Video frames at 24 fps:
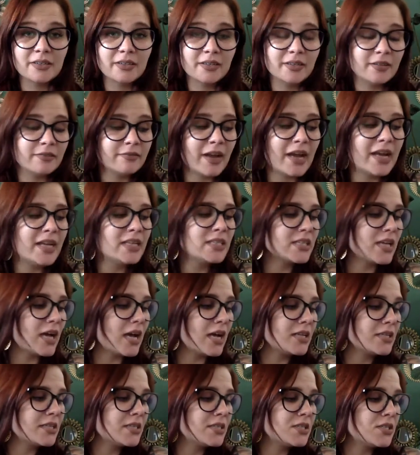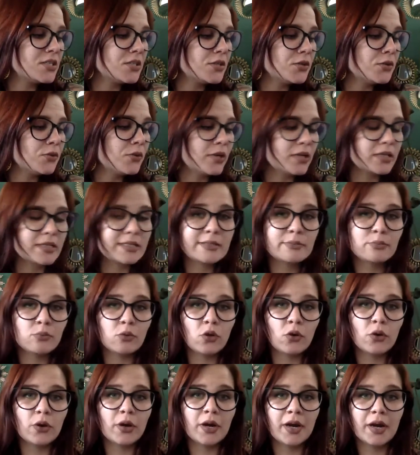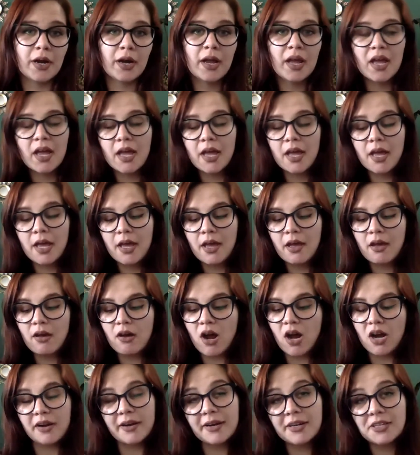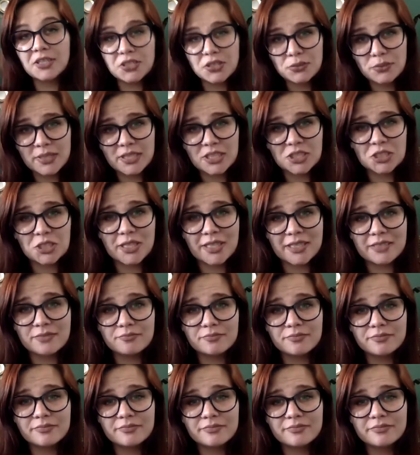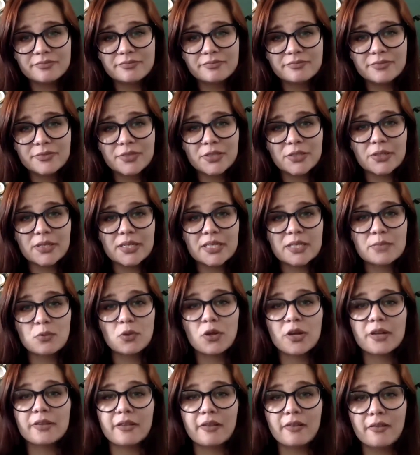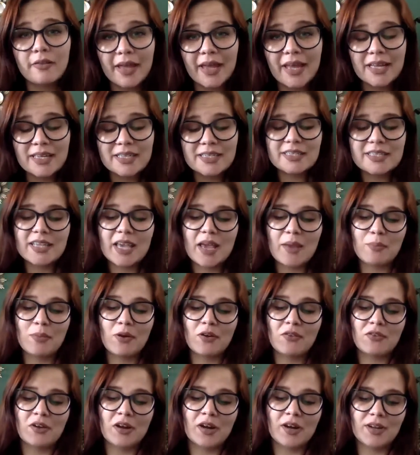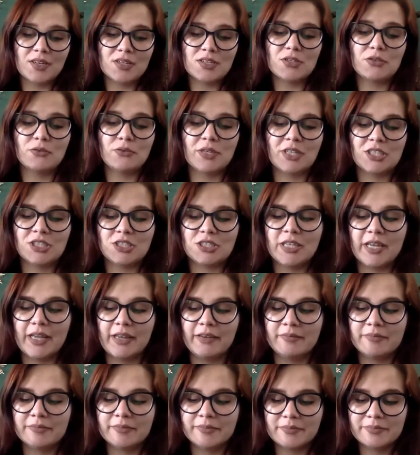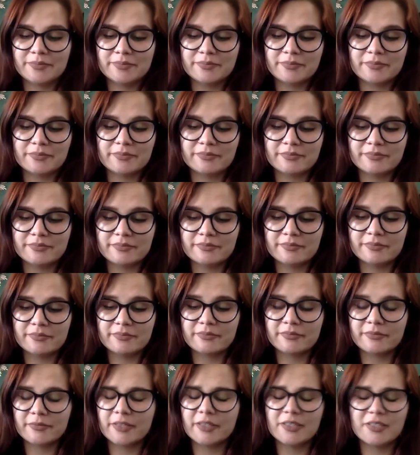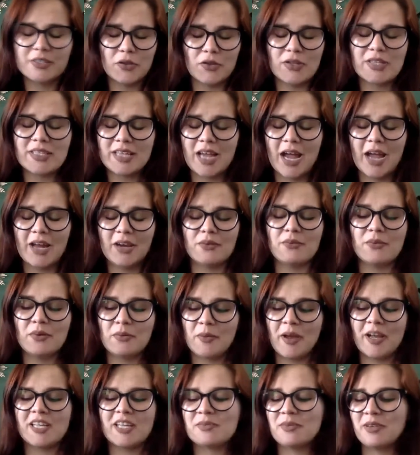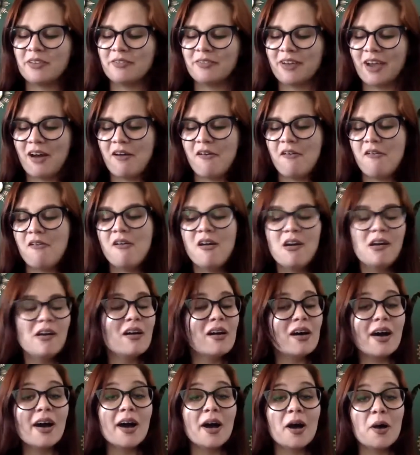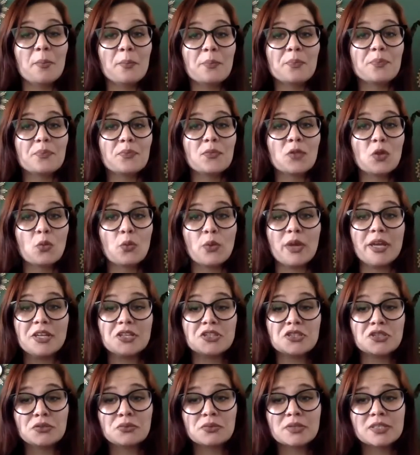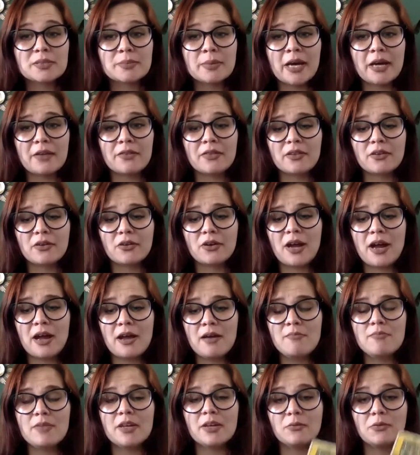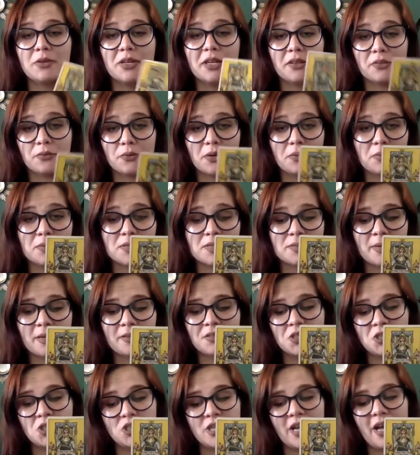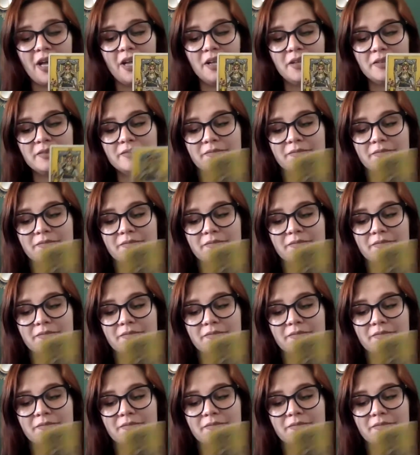invites us to explore our intuition, to explore the landscape of our intuition. So this kind of reminds me of how week 2 was about the crab and week 3 was about the shell.